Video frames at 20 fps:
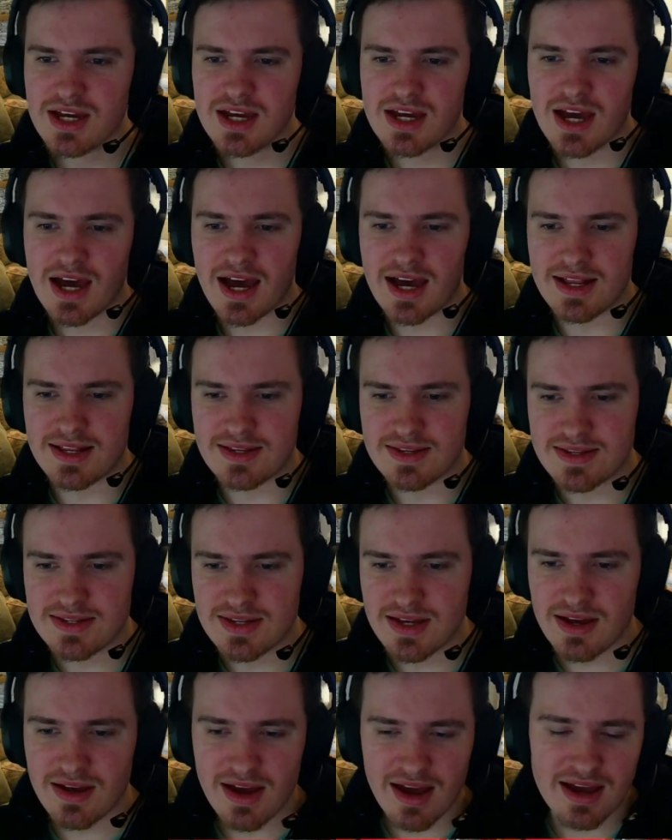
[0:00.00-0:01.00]
And
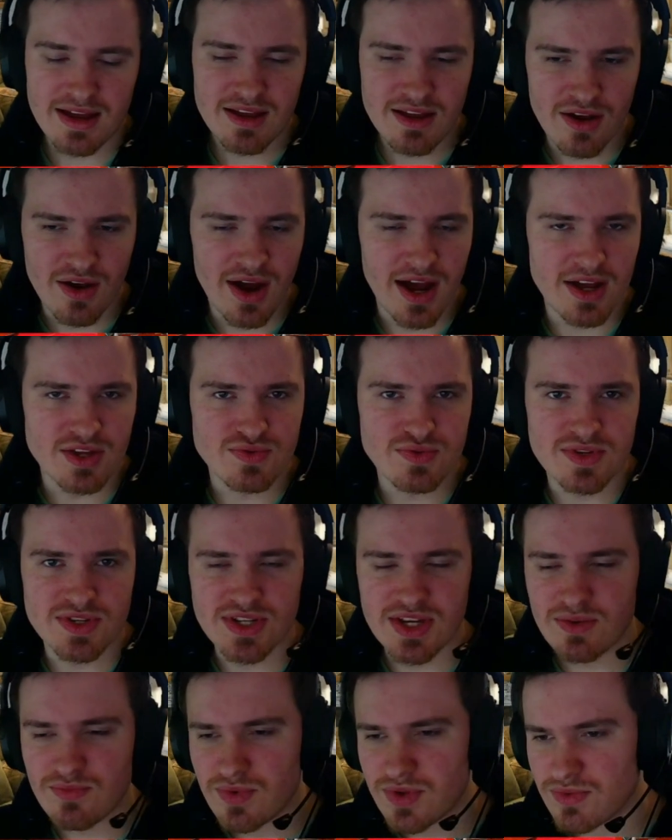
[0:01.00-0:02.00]
as we
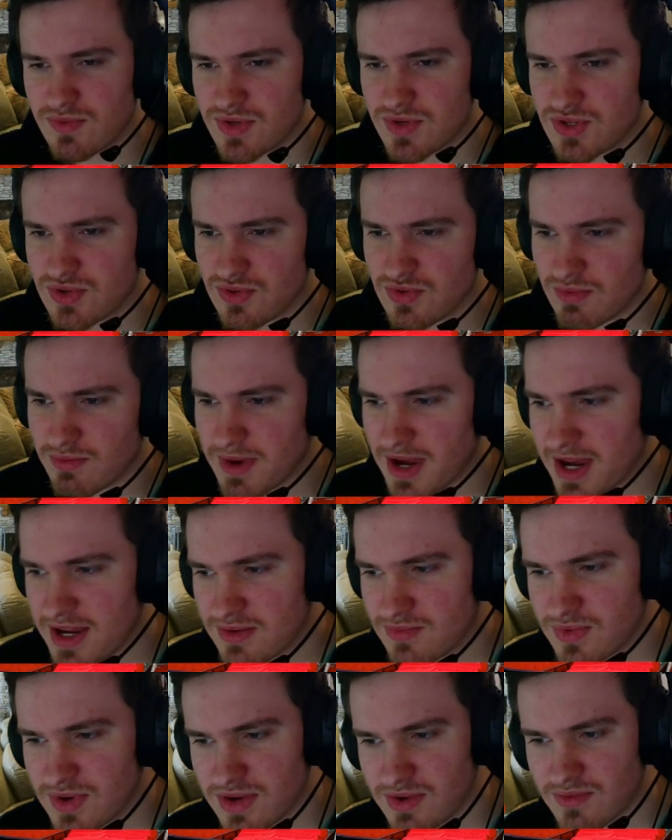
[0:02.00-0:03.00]
said, whether it's good or bad,
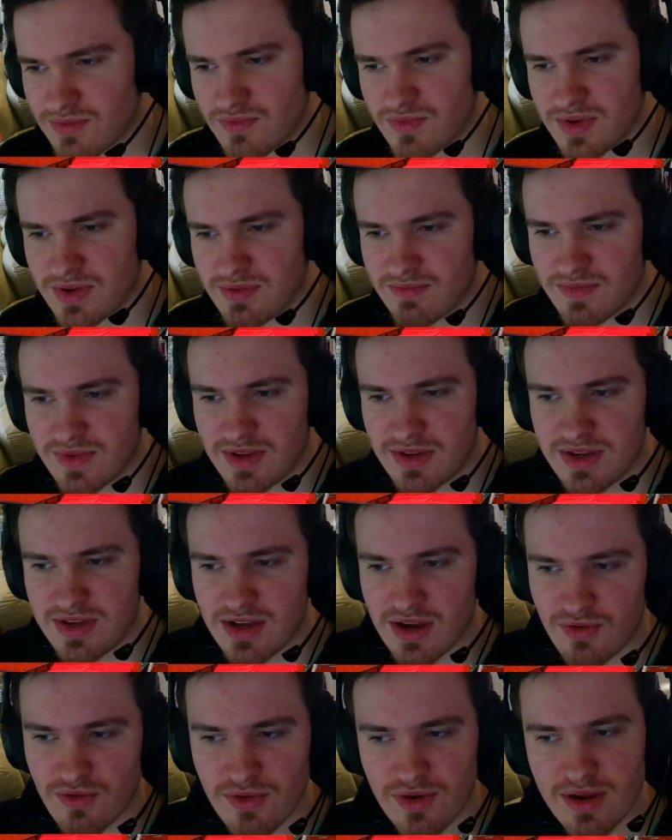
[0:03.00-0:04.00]

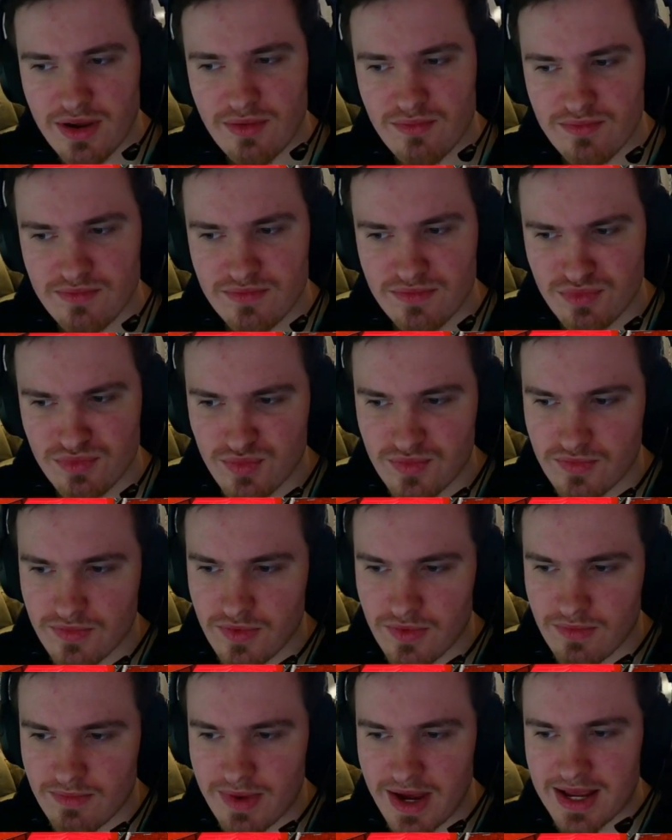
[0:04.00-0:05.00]
it
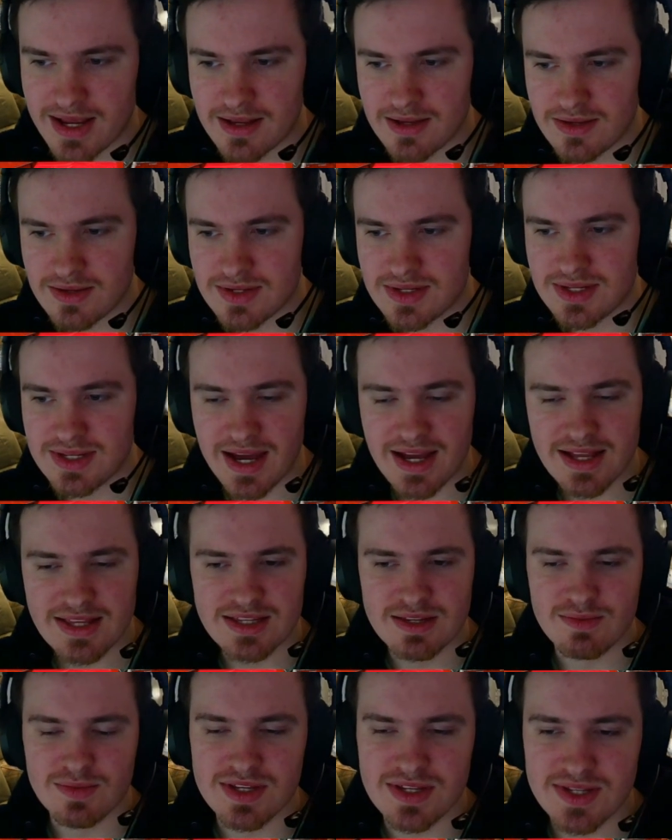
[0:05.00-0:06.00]
remains yet
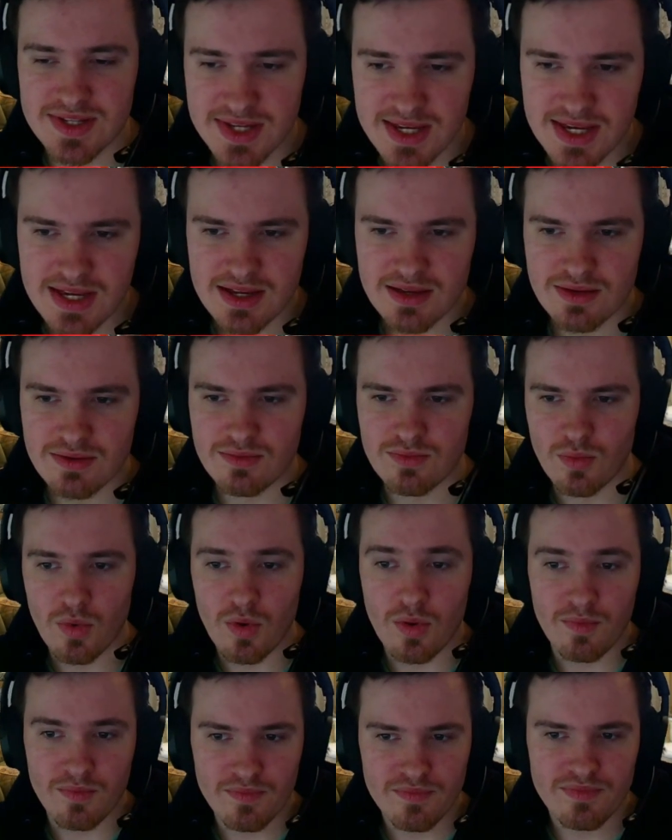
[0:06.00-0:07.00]
to be seen
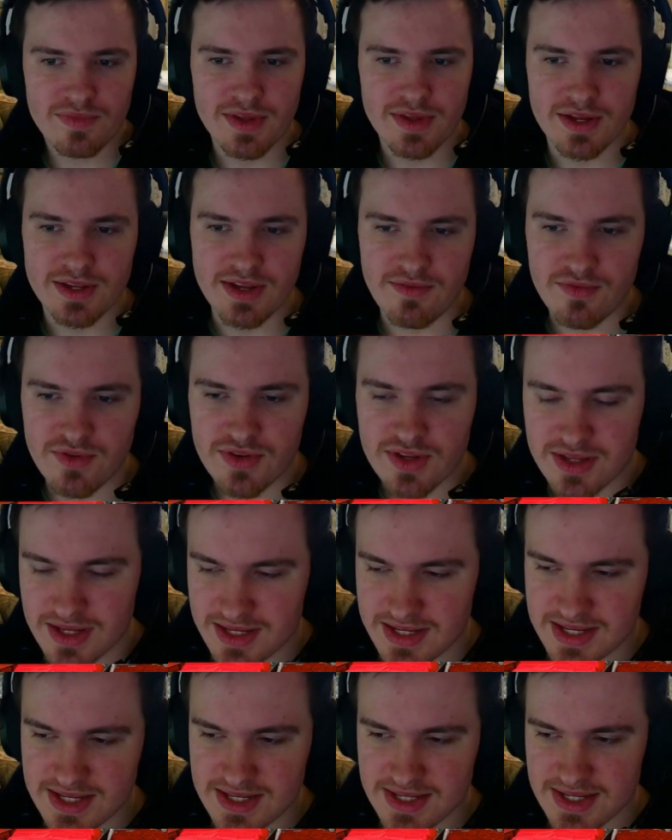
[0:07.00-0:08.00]
what the devil in the
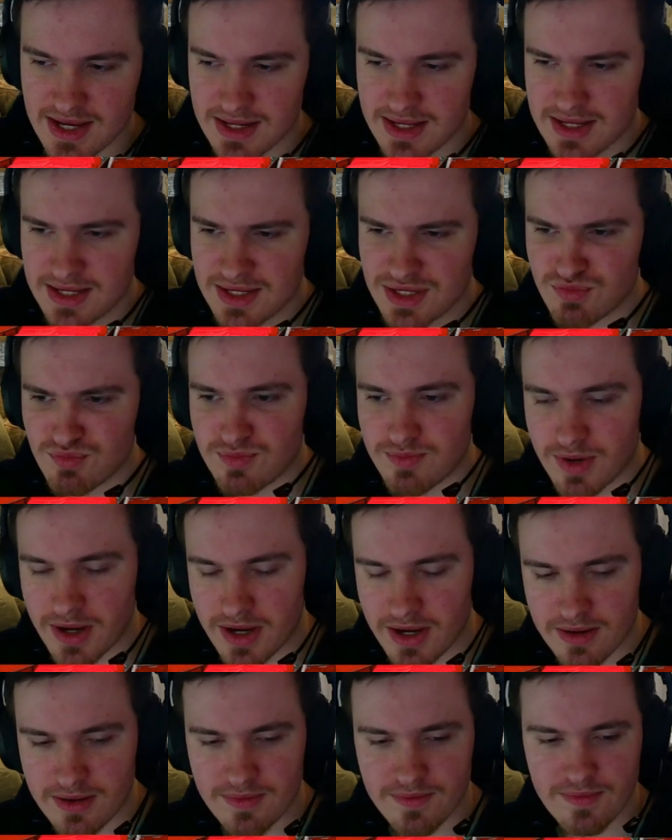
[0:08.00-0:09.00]
detail is.
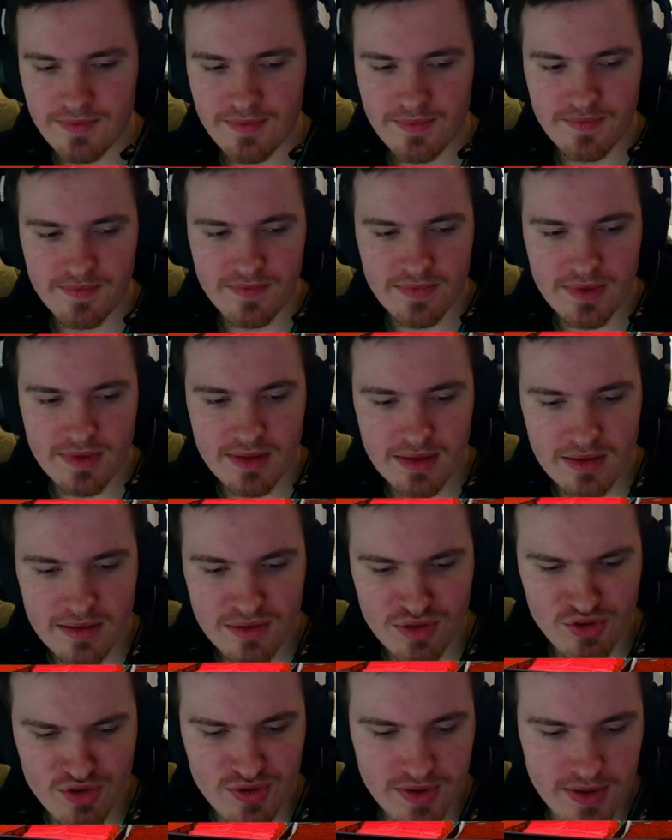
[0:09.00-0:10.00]
But
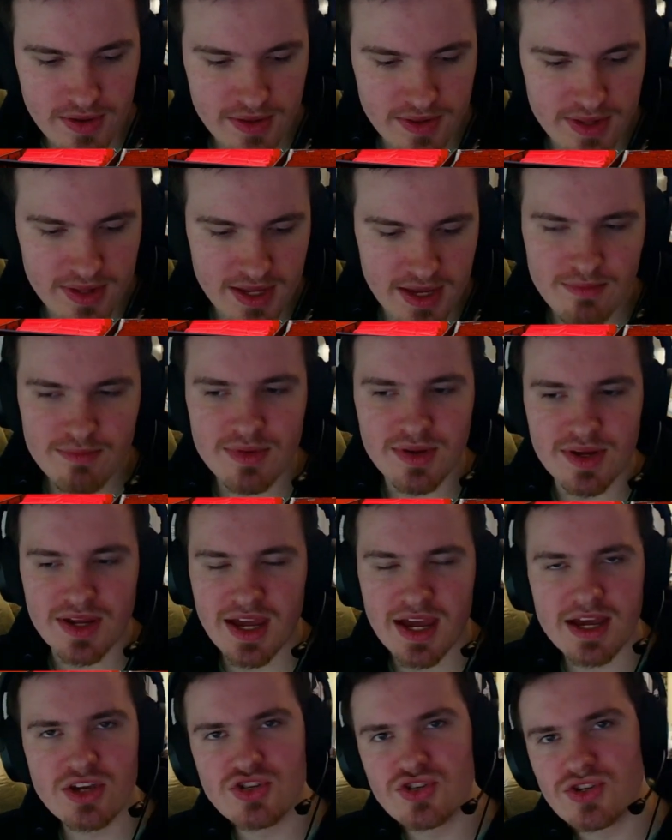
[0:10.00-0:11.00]
the
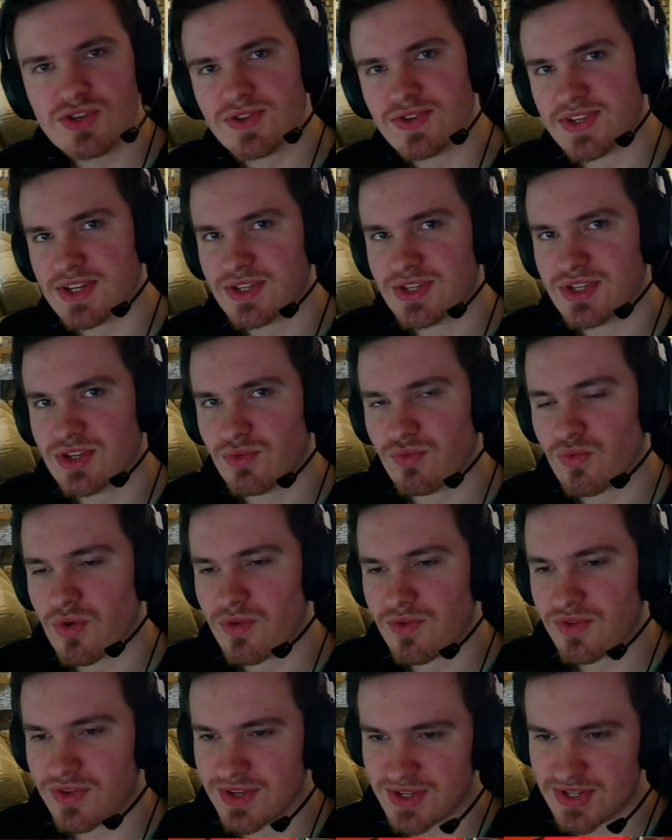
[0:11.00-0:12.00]
implications as to
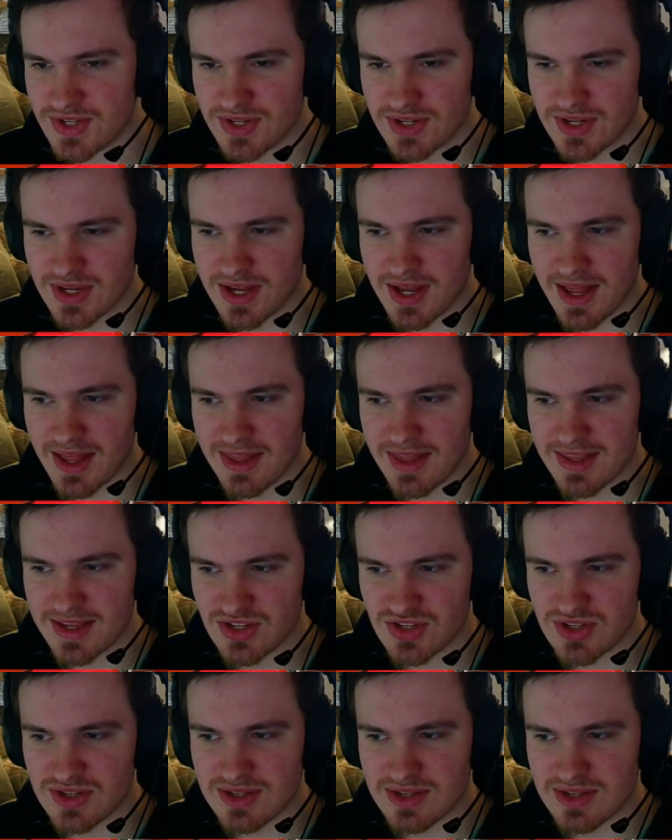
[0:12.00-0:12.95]
what this this